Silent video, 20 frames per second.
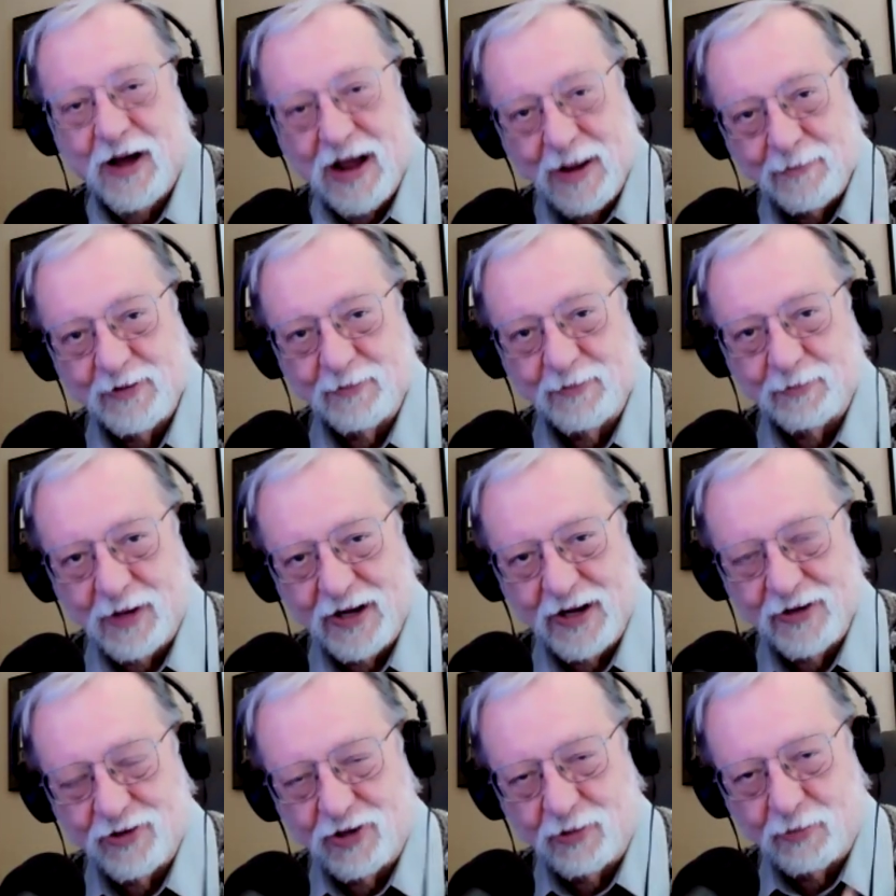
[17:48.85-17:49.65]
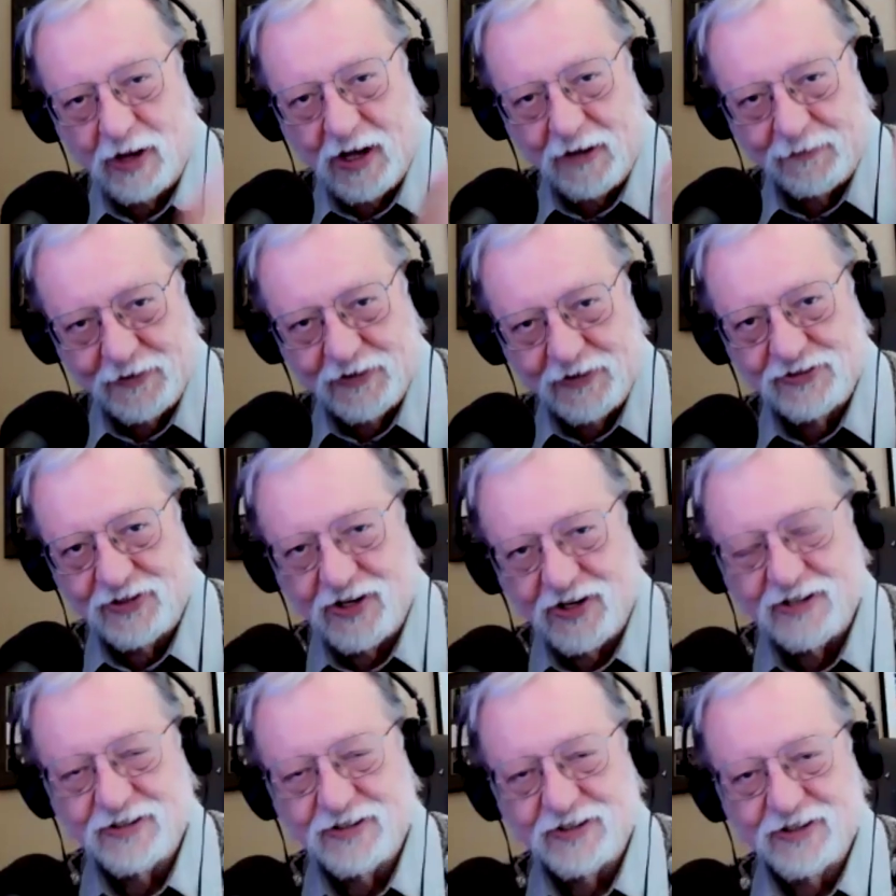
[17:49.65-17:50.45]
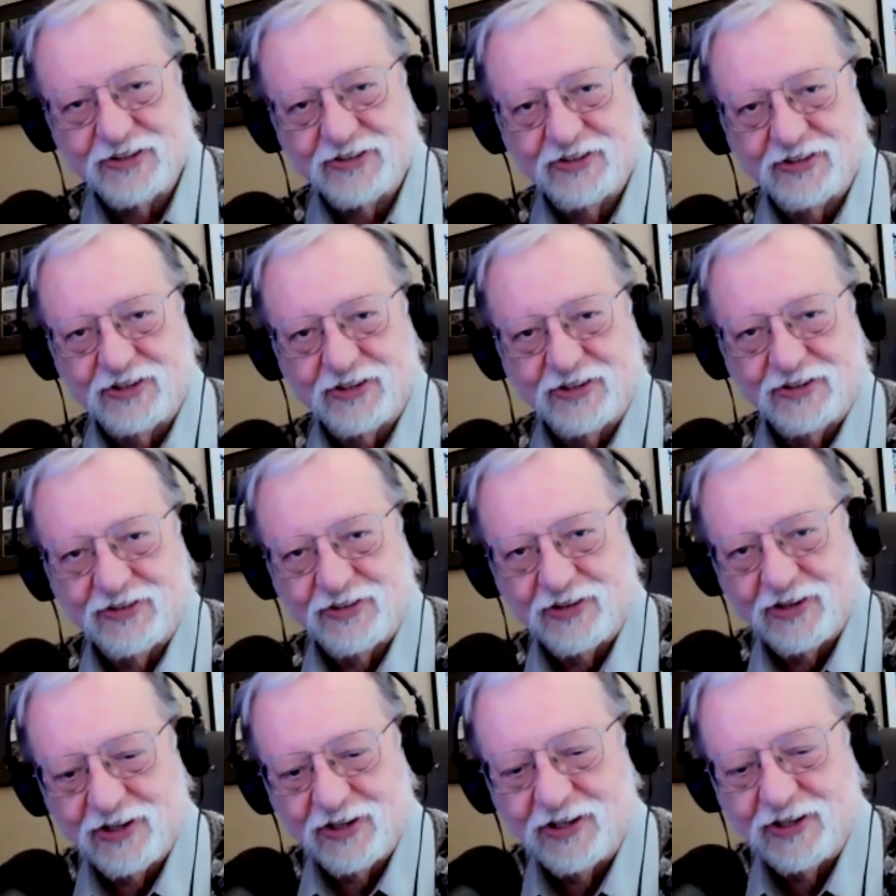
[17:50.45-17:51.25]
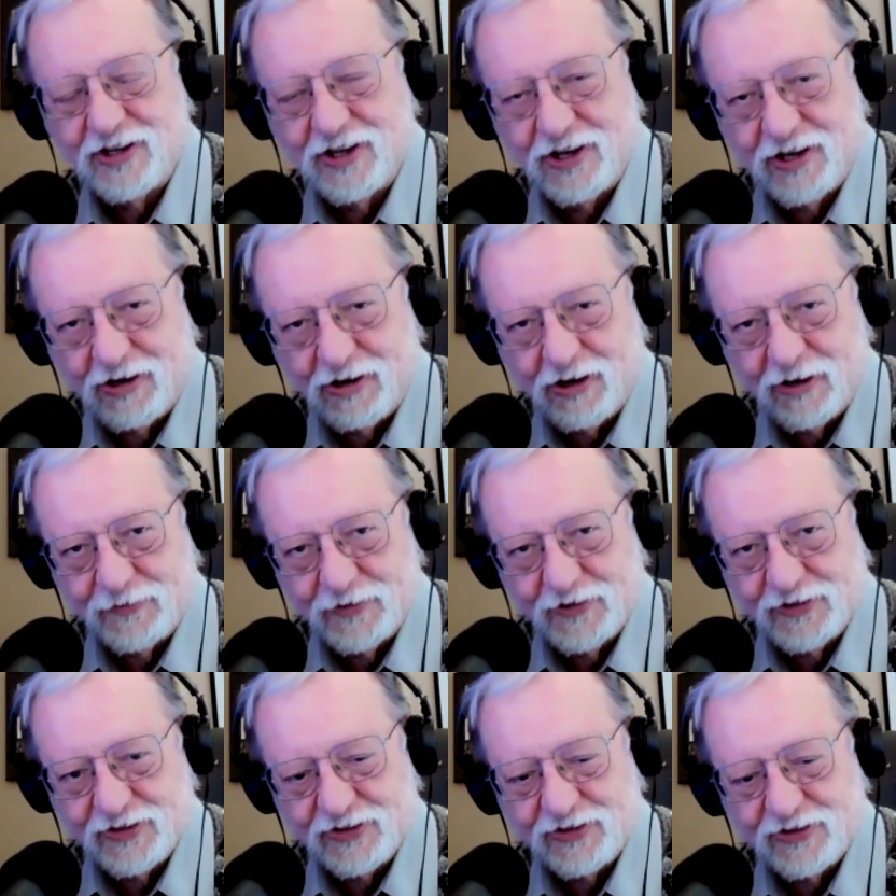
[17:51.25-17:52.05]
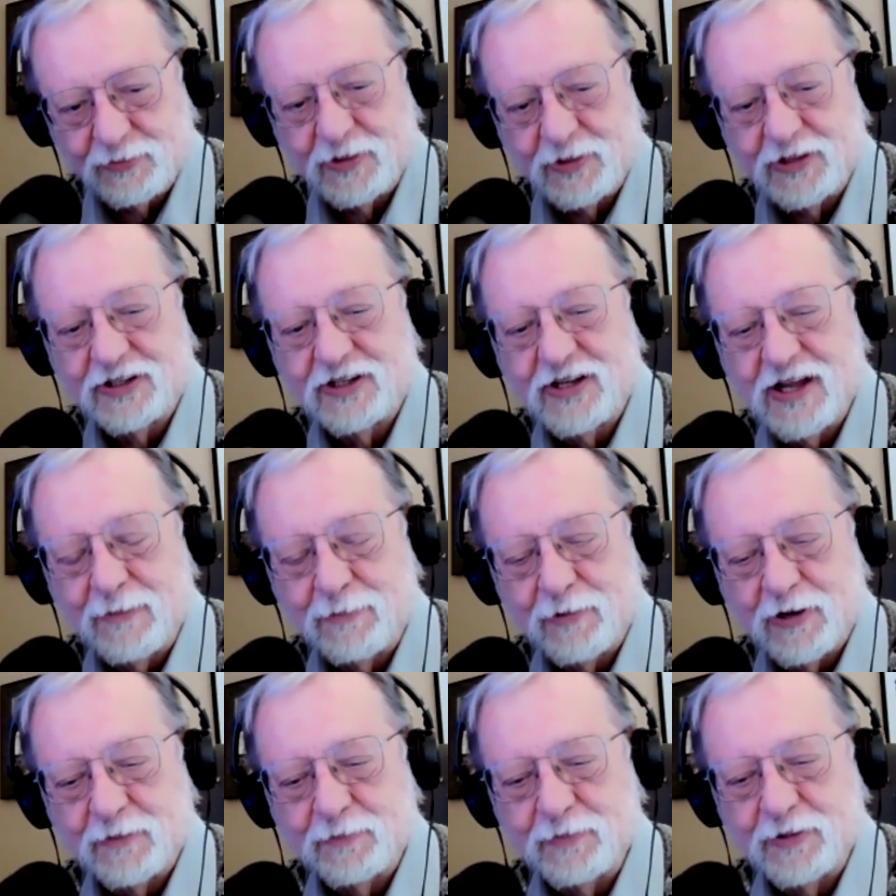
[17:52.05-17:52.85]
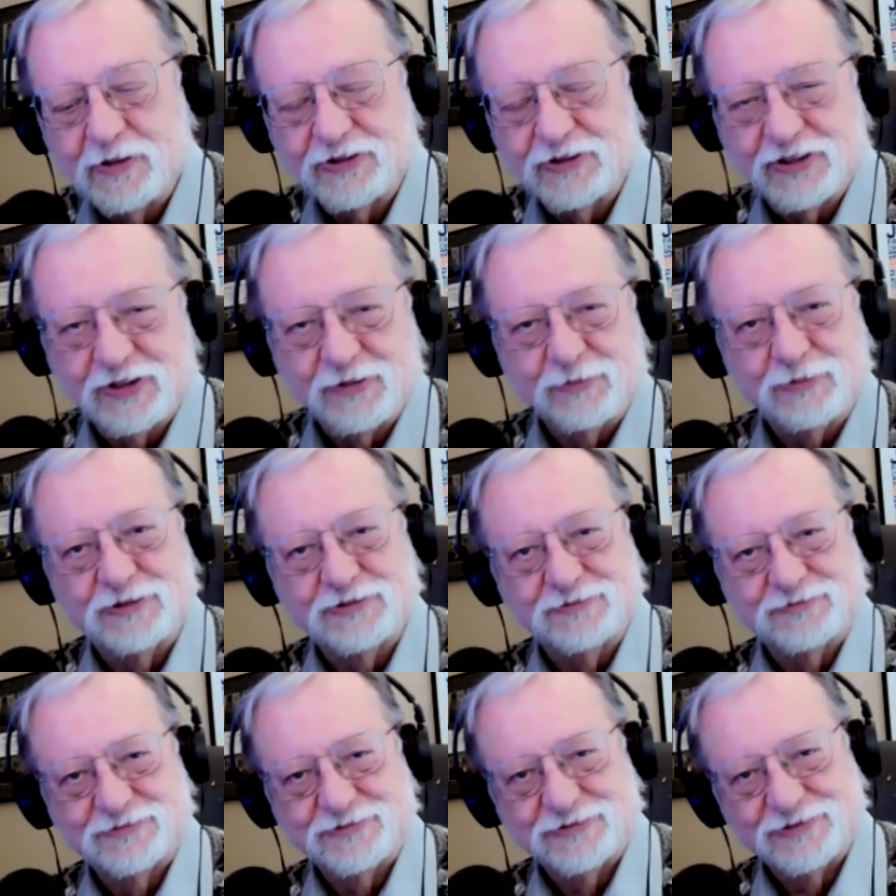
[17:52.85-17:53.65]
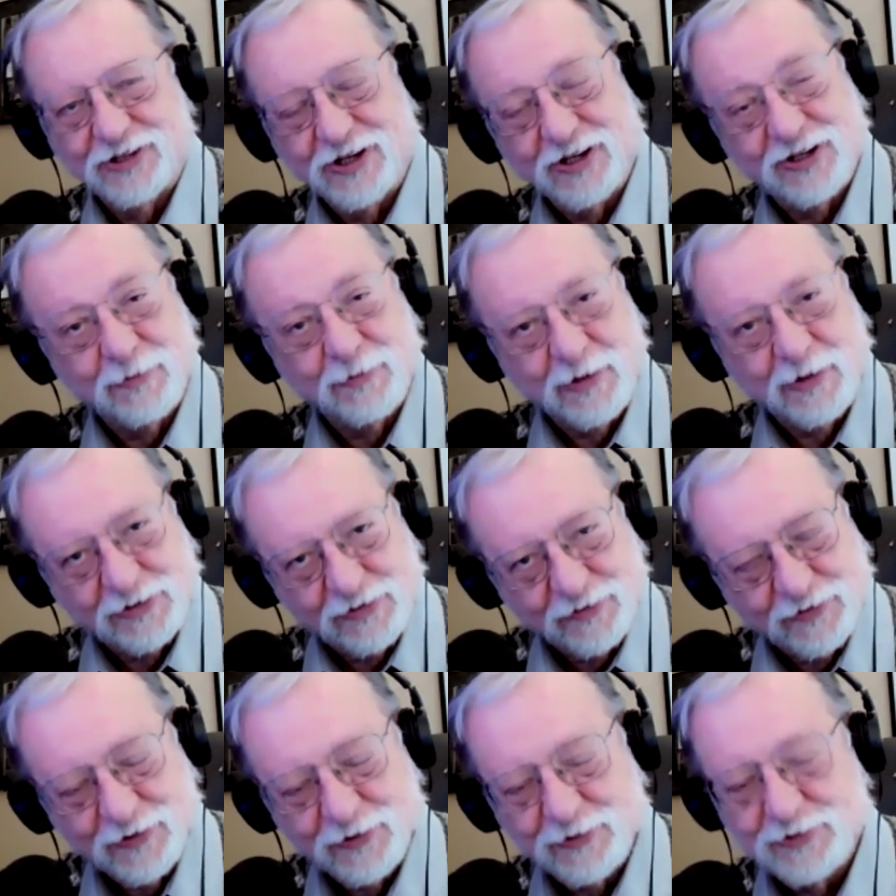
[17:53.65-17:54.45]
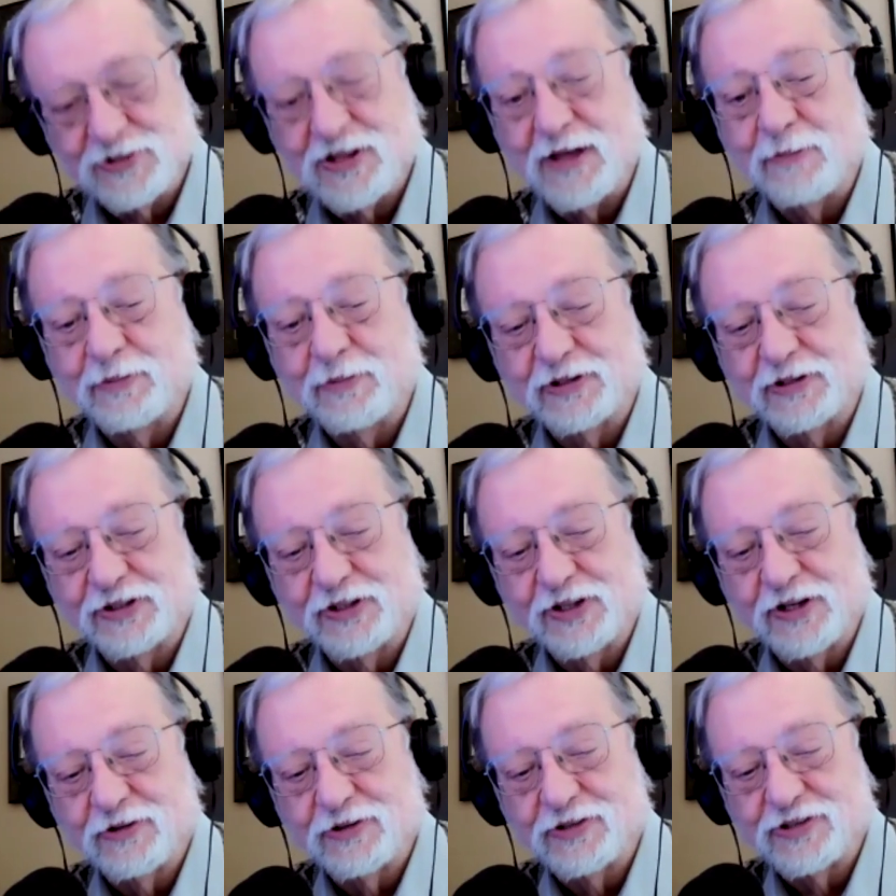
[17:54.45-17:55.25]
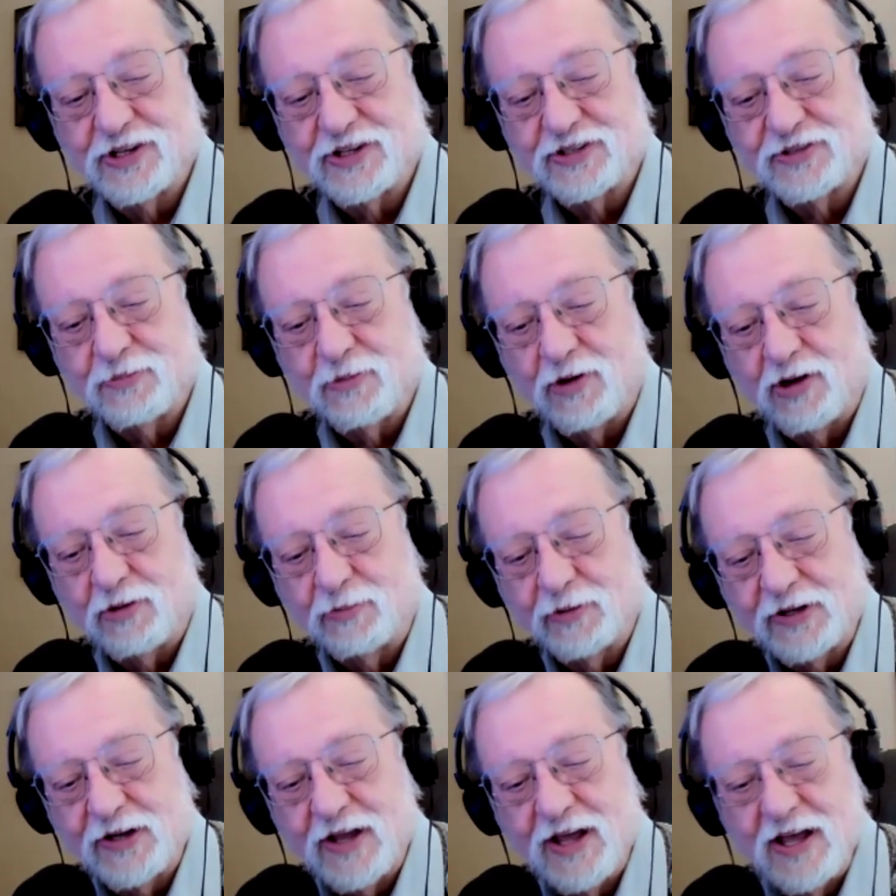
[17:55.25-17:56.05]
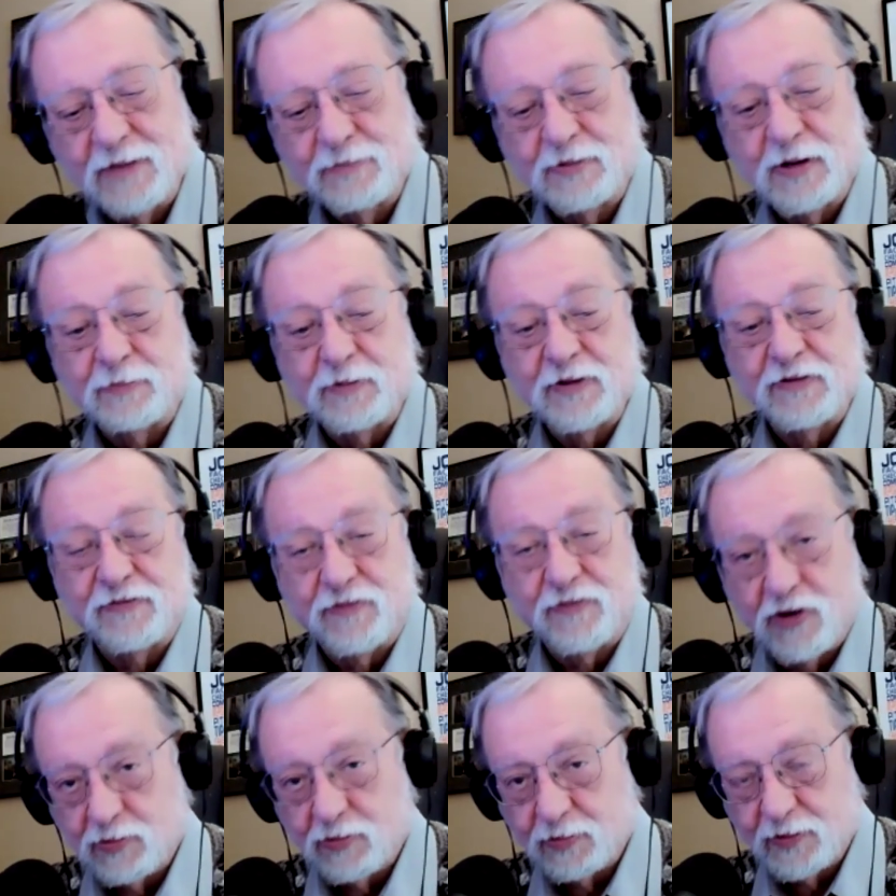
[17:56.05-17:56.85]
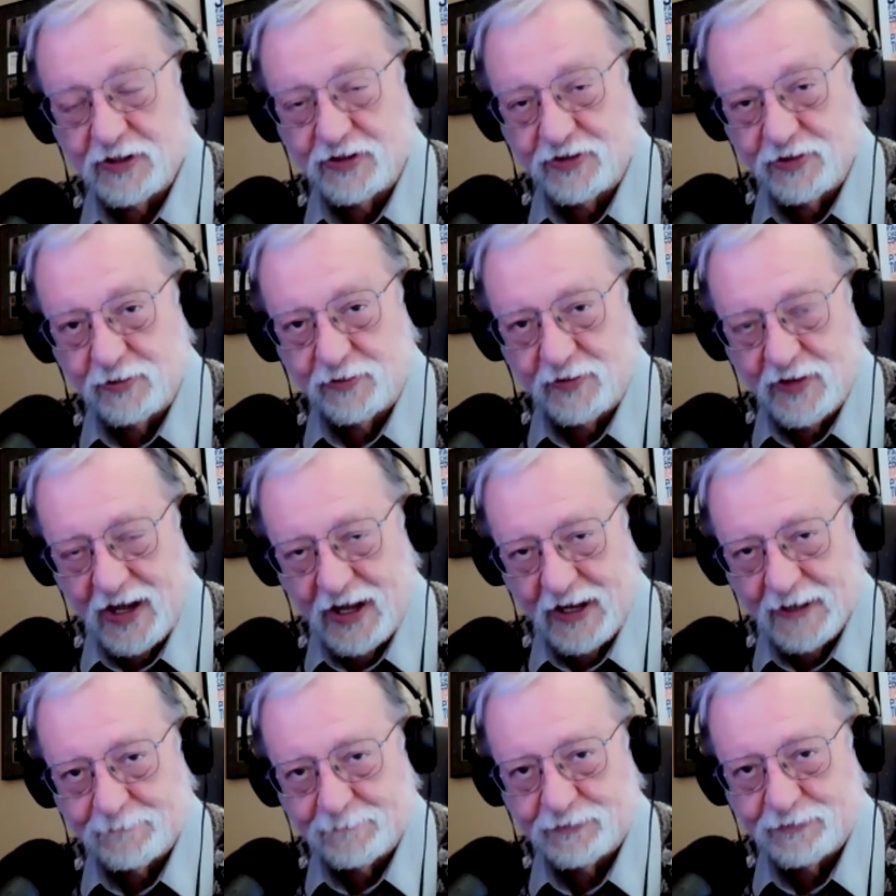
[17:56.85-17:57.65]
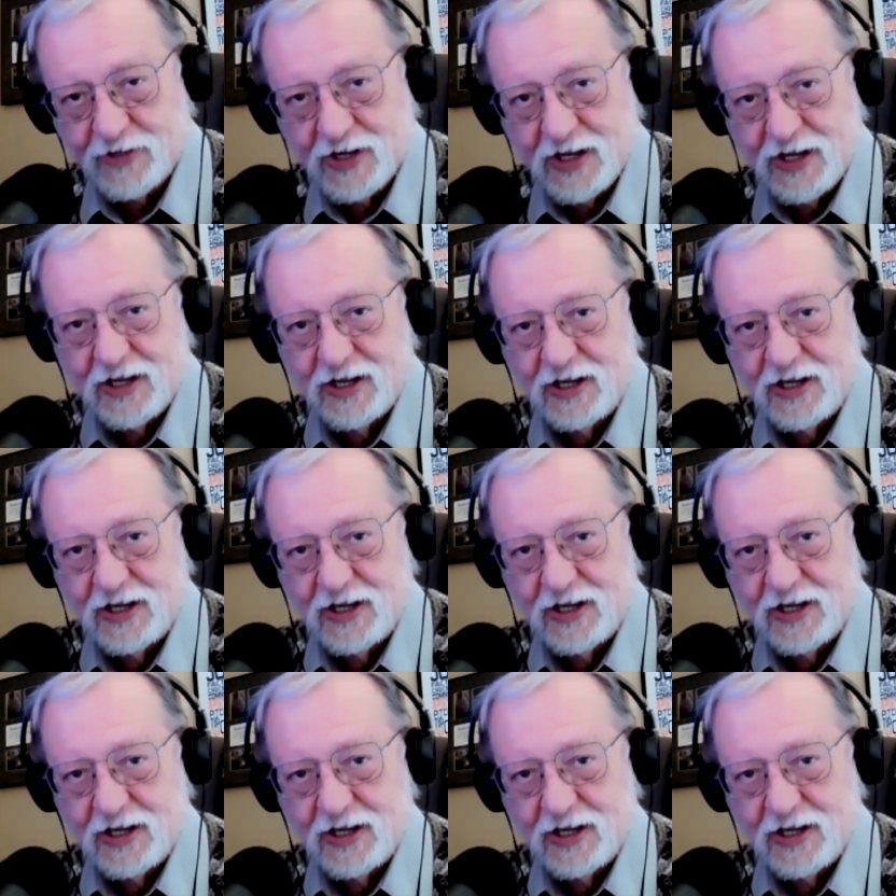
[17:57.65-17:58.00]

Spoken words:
I'm at my home office. Duncan is in his office at the Capehart building, and we'll talk about the future of that building here in just a moment. But before we do that,